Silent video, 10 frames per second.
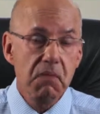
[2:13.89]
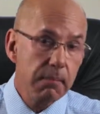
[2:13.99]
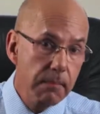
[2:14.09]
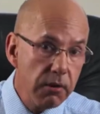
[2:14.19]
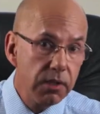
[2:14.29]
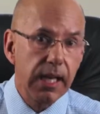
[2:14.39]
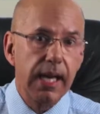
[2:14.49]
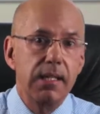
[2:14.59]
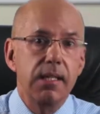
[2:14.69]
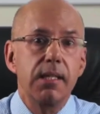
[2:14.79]
In most
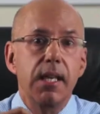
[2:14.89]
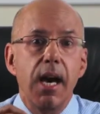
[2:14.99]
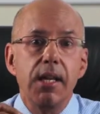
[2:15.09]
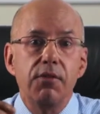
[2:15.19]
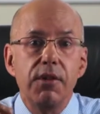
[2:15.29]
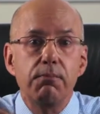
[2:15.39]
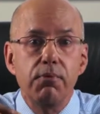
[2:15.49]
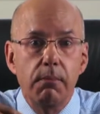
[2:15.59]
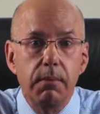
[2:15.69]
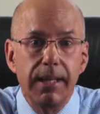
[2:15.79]
cases, the answer is
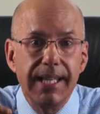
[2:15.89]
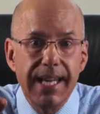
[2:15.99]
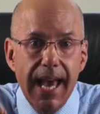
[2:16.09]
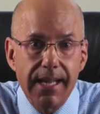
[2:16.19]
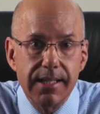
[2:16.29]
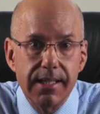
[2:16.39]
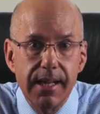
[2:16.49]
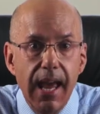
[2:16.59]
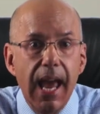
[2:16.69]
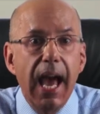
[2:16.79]
probably yes,
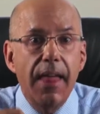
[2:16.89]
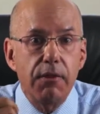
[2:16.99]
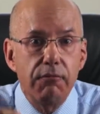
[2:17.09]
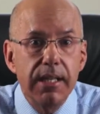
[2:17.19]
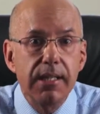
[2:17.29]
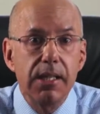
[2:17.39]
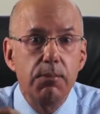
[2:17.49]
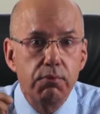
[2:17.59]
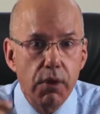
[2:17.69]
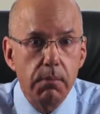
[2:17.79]
and the risk is
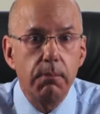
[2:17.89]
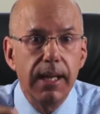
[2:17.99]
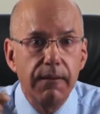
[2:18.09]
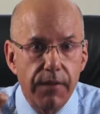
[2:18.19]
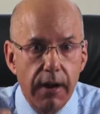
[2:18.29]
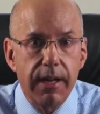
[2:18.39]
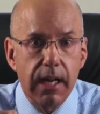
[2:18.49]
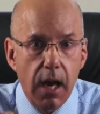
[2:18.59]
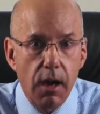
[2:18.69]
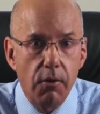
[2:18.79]
probably very
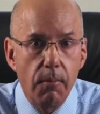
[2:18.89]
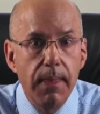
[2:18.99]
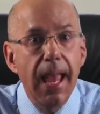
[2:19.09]
low.